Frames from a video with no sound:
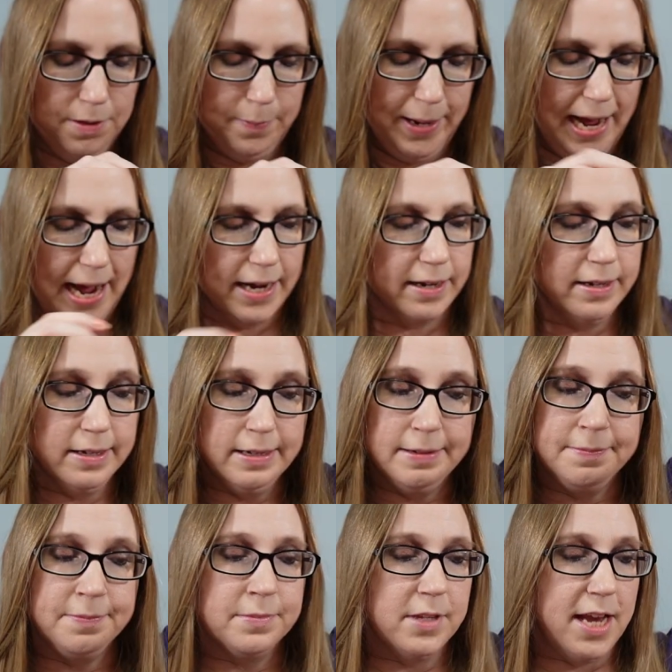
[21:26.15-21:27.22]
on the back.
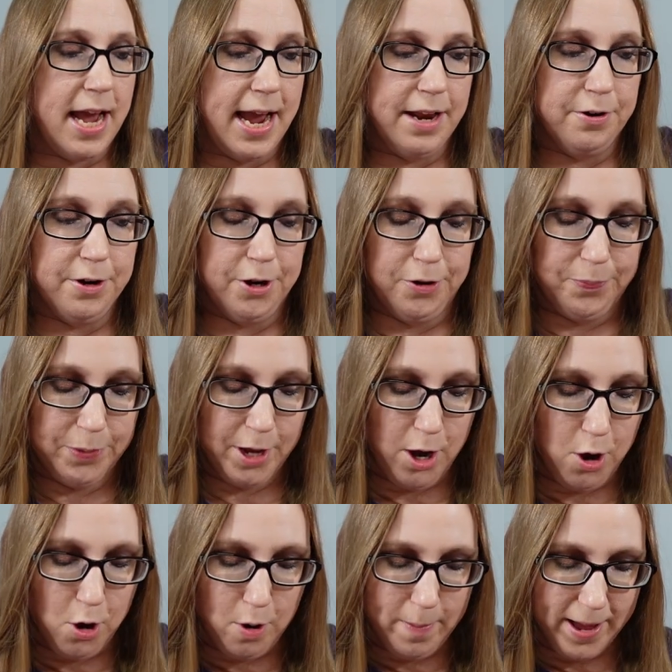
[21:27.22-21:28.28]
I don't know.
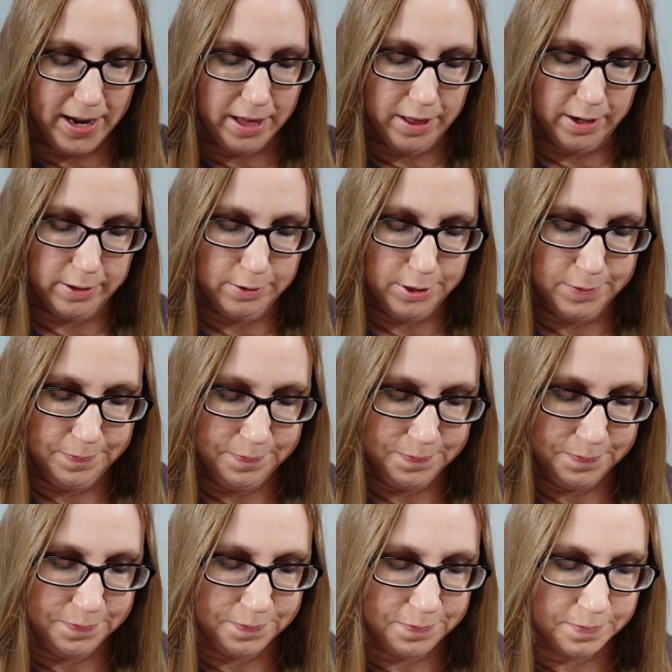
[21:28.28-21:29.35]
A whole bag of
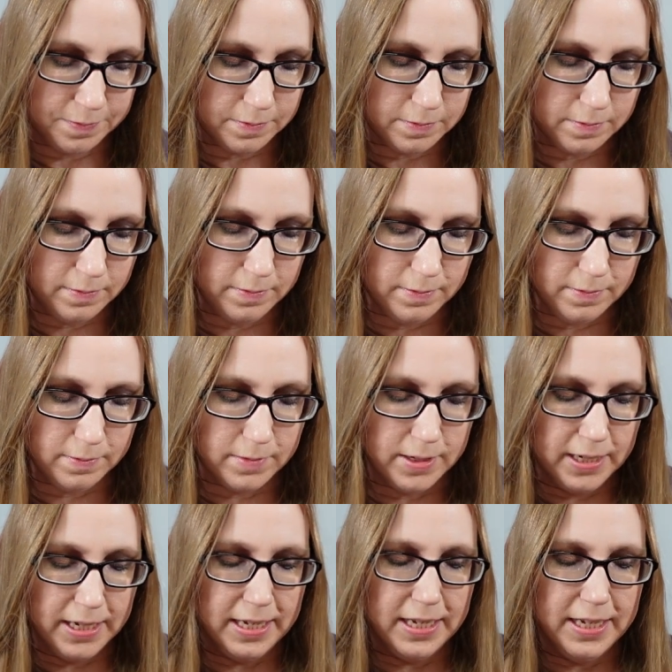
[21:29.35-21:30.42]

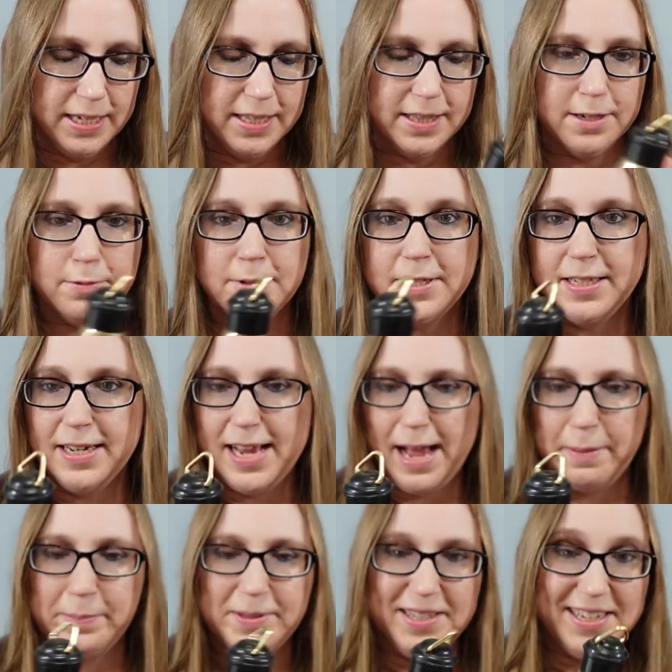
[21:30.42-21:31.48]
those. There was an
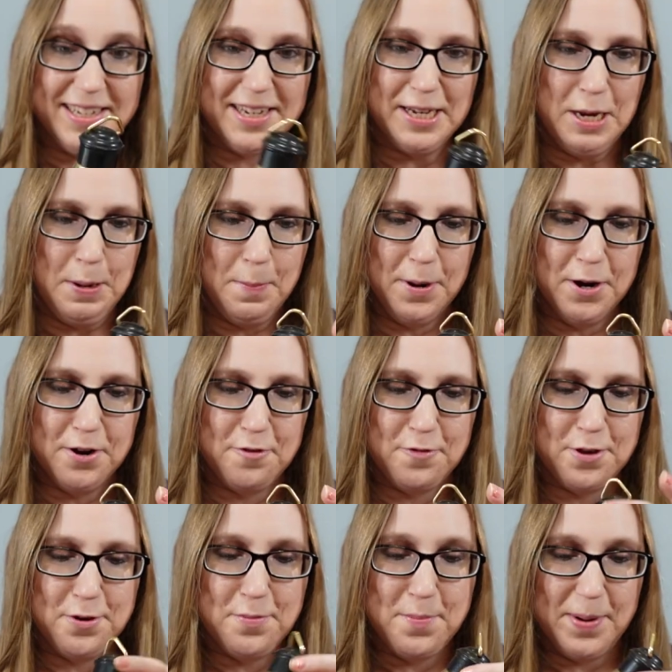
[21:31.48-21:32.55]
empty
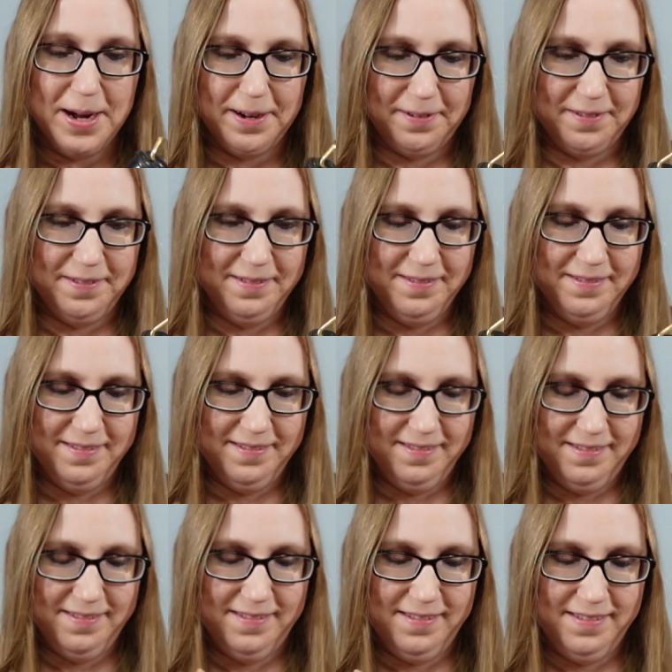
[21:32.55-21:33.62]
perfume bottle.
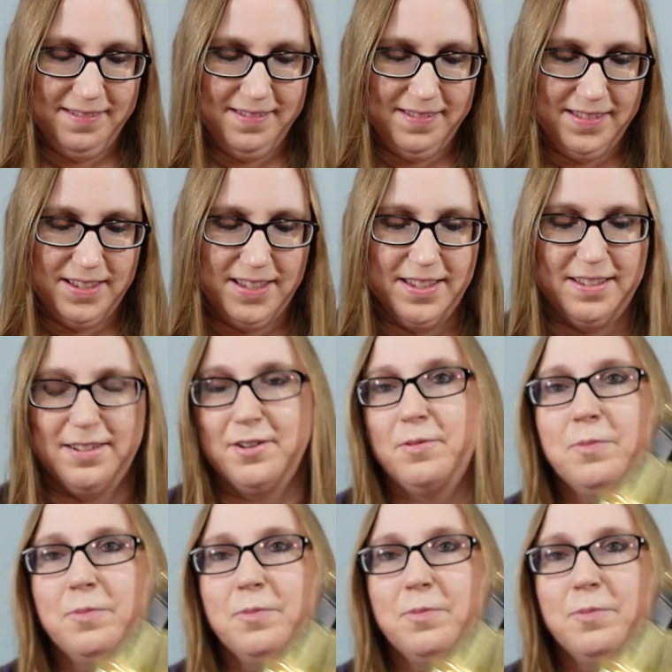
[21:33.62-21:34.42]
This is an,